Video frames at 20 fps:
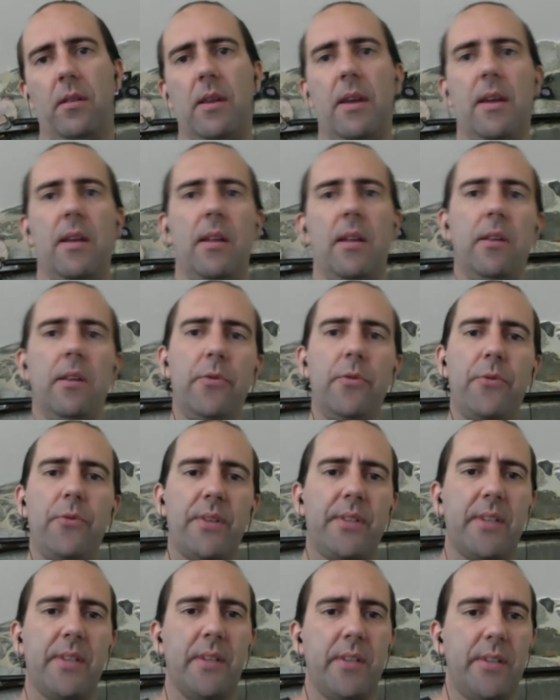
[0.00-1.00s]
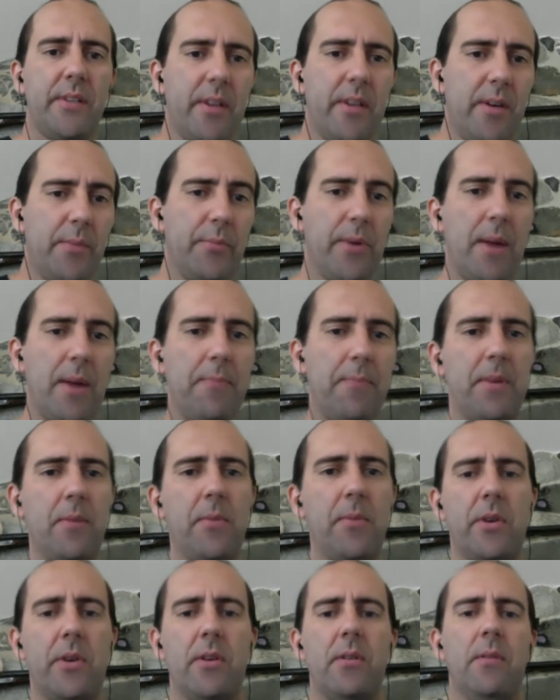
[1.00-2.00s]
Hello, this is Brett
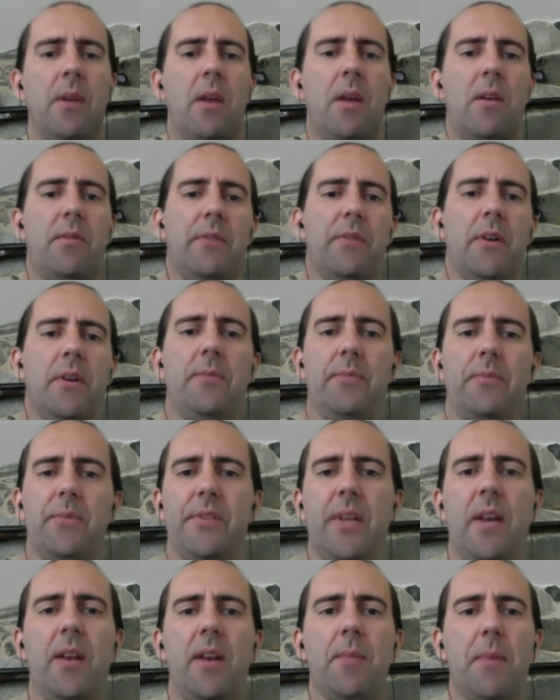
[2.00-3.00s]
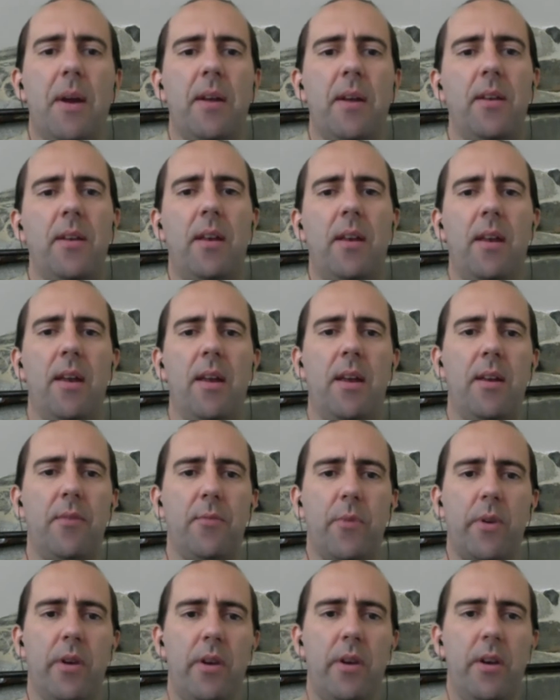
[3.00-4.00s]
Bumeter from Zeta Mining,
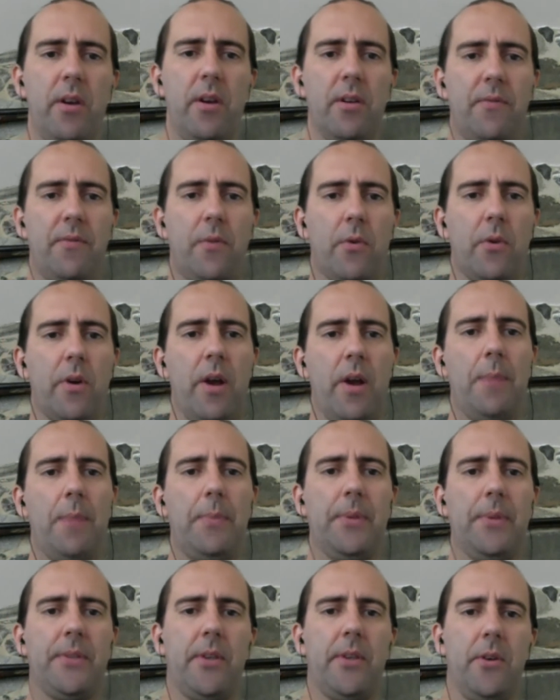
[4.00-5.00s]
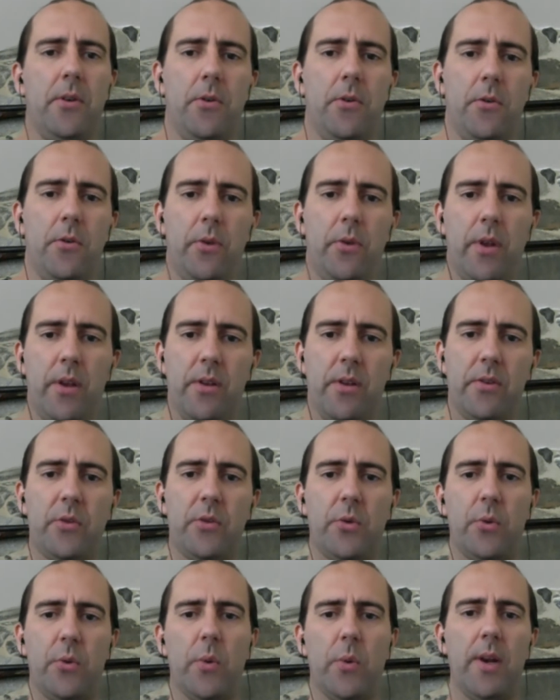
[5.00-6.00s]
and we're here for episode
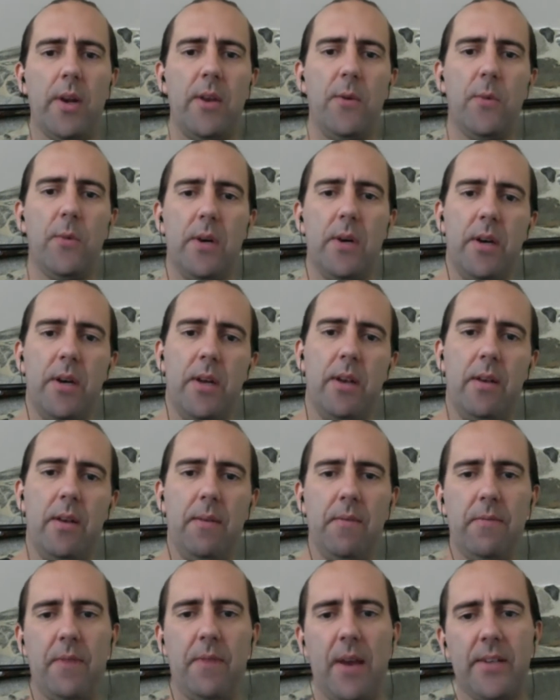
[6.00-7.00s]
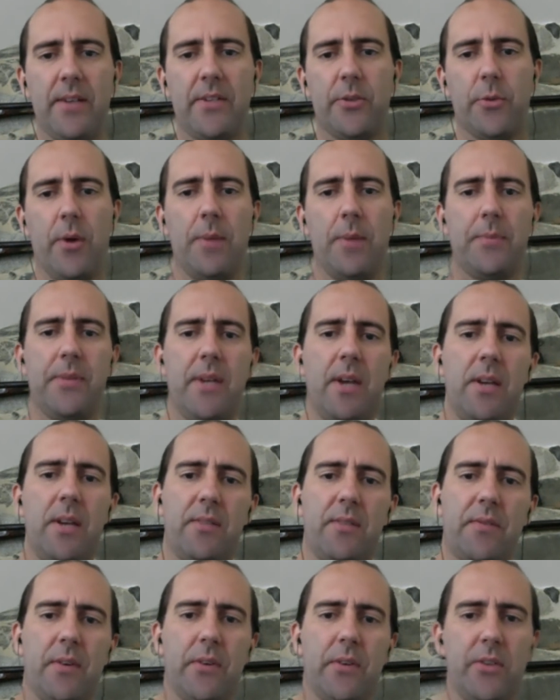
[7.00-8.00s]
21, Faster
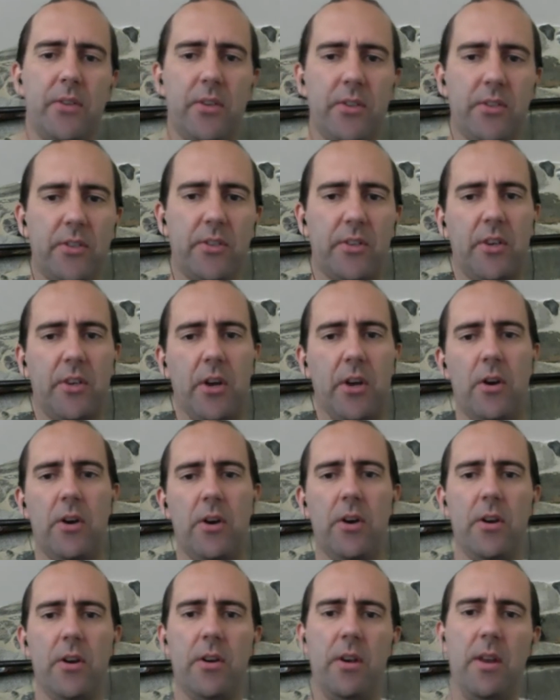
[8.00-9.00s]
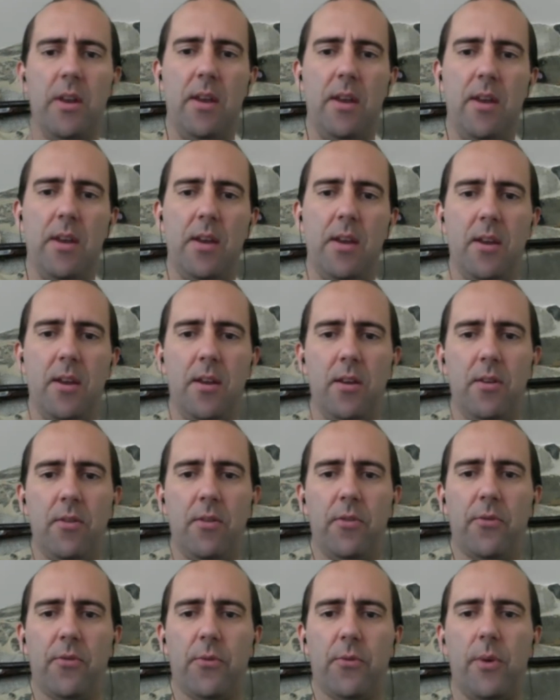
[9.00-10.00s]
Websites versus Gone
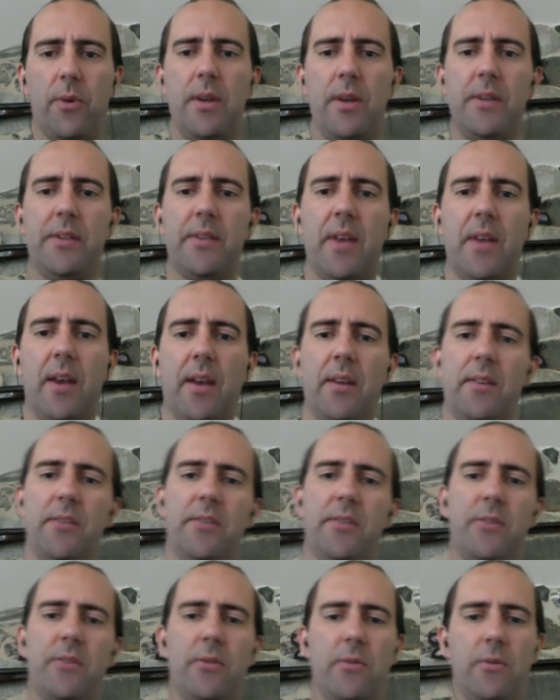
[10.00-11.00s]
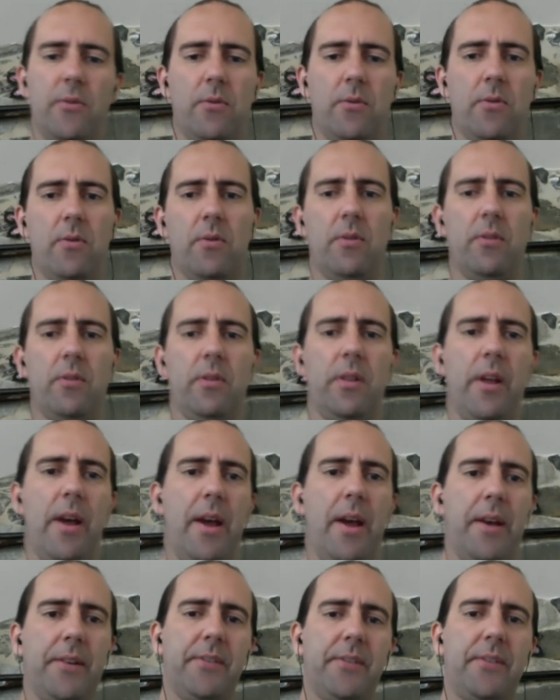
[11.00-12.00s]
in 3 seconds or
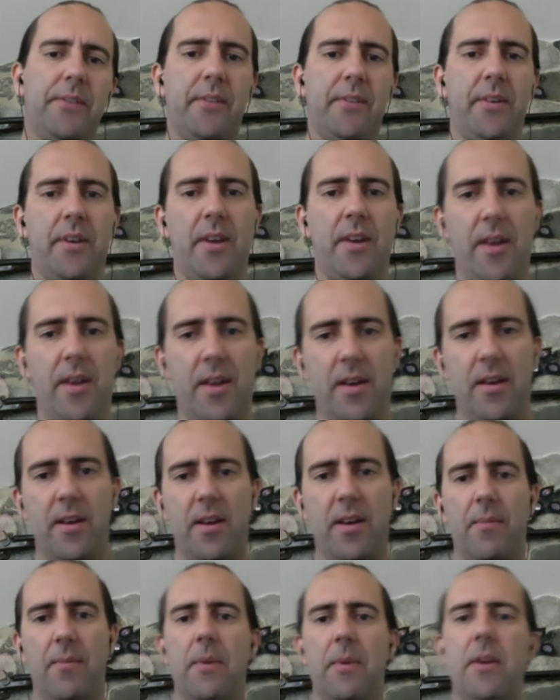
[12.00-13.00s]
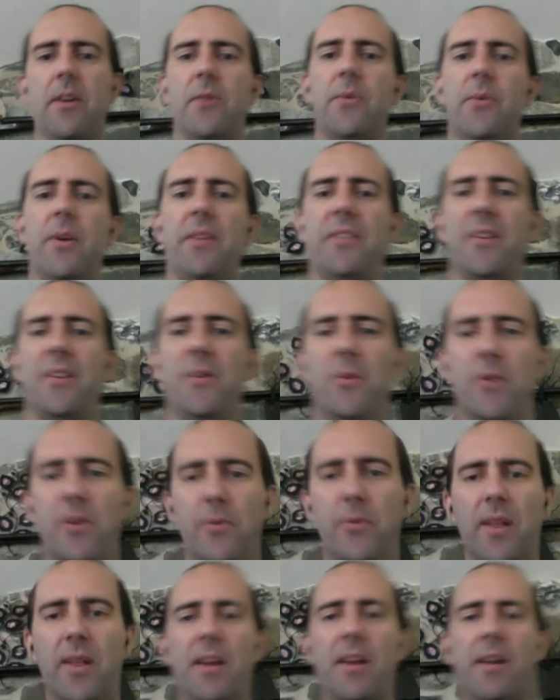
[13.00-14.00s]
less. I'm here with
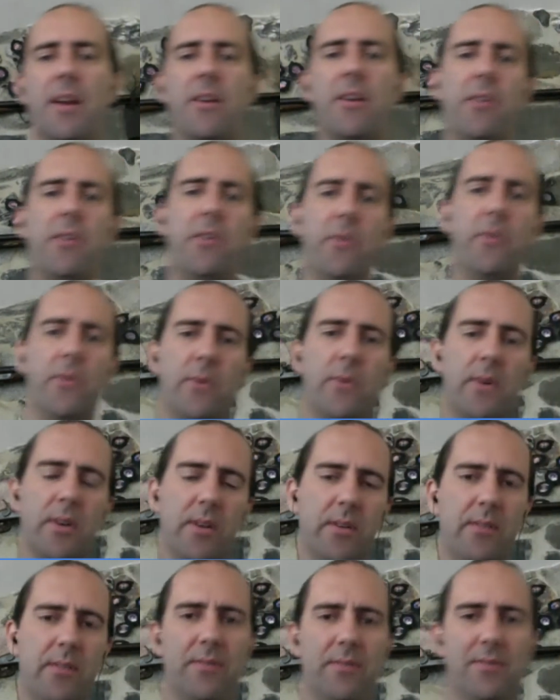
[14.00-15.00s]
Warren Whitlock. How are you doing, Warren?